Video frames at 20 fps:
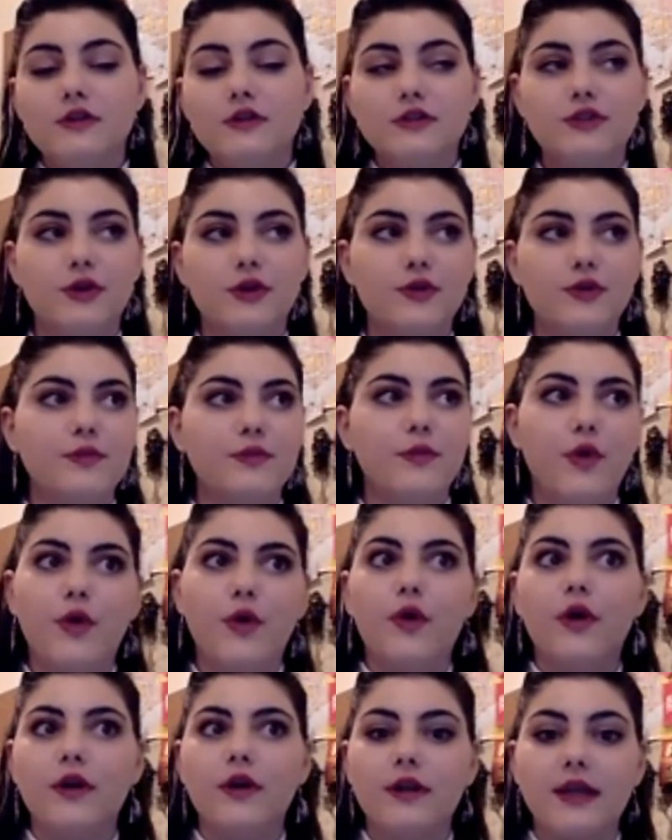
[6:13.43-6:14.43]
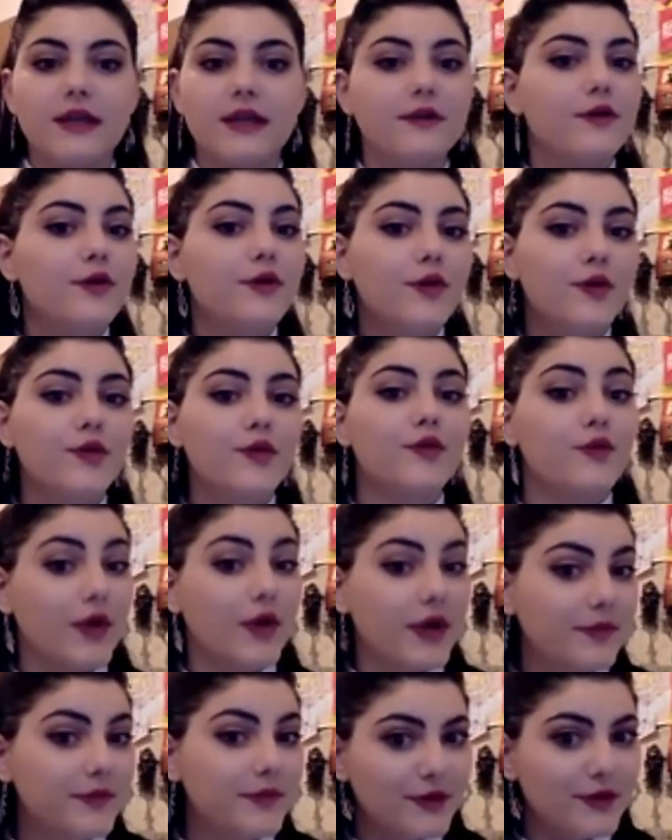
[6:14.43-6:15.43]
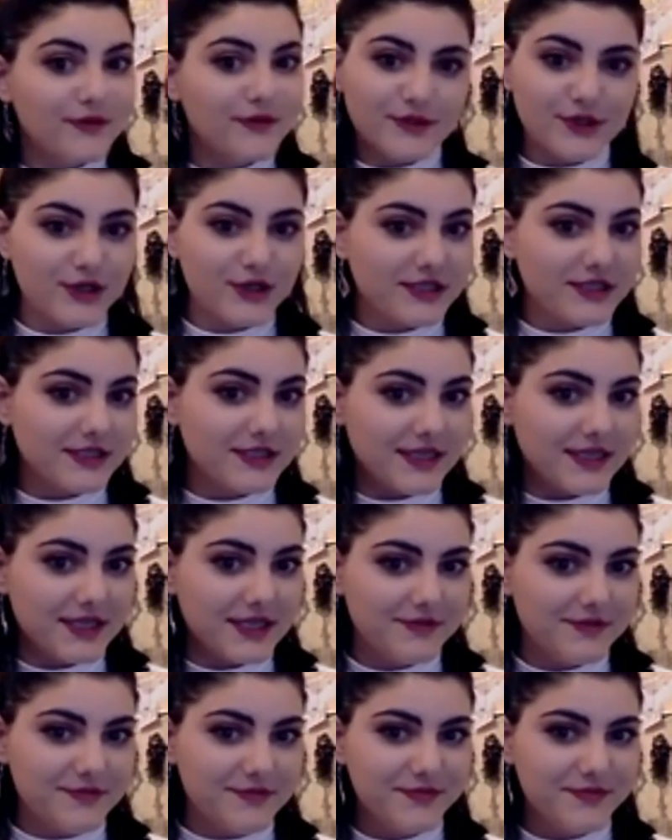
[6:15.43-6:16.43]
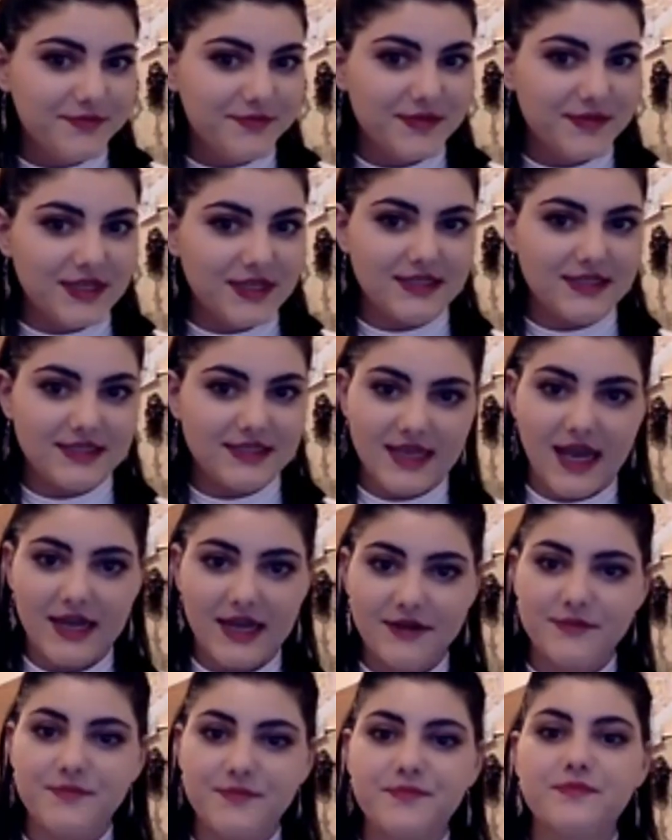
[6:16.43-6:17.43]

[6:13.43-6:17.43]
So the more like rainbows you're going to see inside.